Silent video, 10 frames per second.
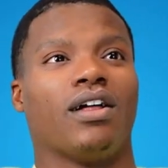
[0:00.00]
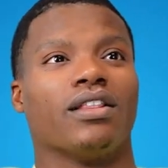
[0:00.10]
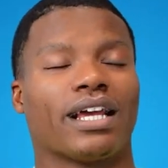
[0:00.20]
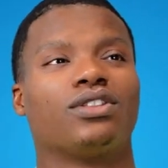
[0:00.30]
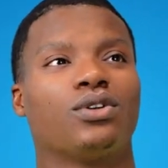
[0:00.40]

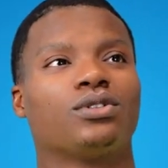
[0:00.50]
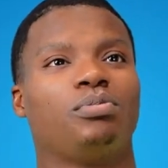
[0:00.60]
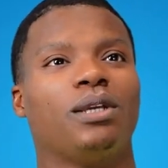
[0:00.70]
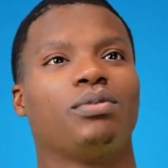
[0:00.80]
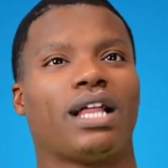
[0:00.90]
like those
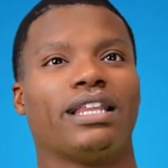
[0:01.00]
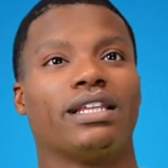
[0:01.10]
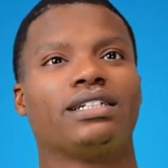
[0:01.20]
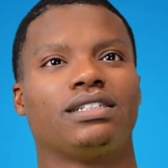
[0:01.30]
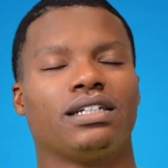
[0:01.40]
people I
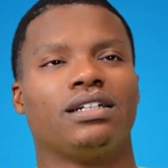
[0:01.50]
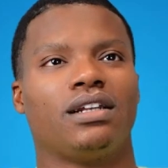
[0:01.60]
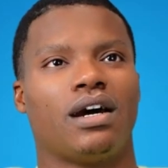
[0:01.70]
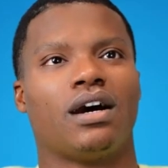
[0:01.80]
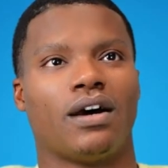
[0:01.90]
listed,
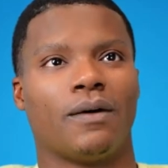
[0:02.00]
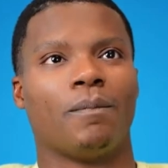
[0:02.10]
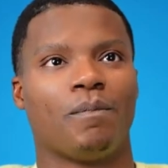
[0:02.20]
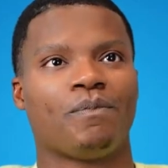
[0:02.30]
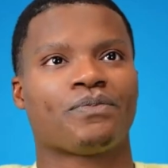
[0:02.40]

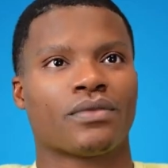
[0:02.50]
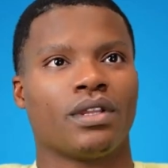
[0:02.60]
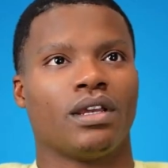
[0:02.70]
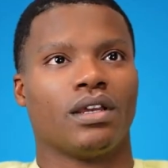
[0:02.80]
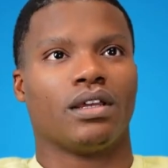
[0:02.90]

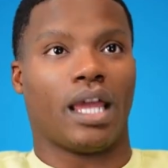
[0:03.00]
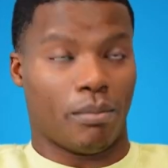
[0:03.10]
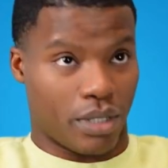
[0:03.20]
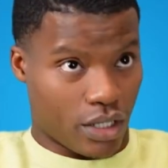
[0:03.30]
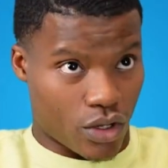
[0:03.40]

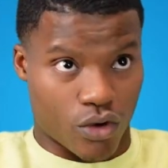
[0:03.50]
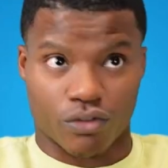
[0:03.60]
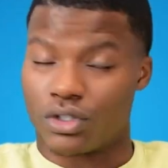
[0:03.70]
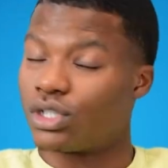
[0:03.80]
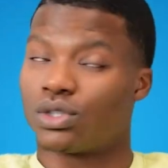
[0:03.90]
Gambino
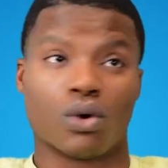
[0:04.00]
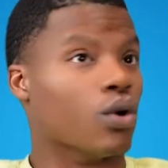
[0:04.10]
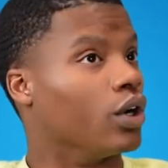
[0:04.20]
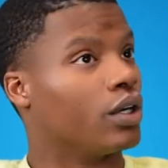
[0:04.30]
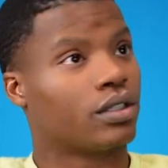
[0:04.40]
for
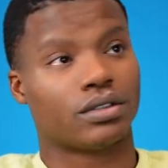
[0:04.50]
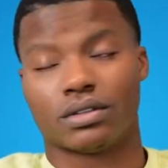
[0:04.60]
sure.